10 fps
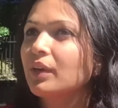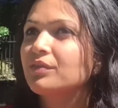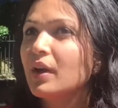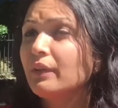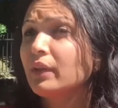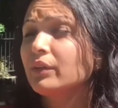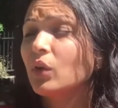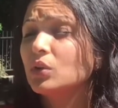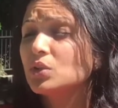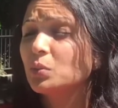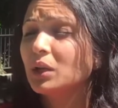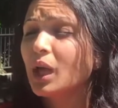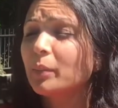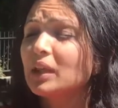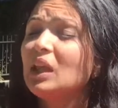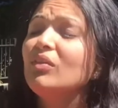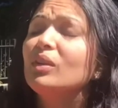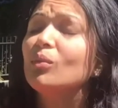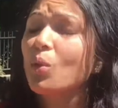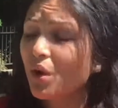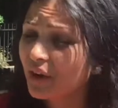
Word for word: I found that I've also become even more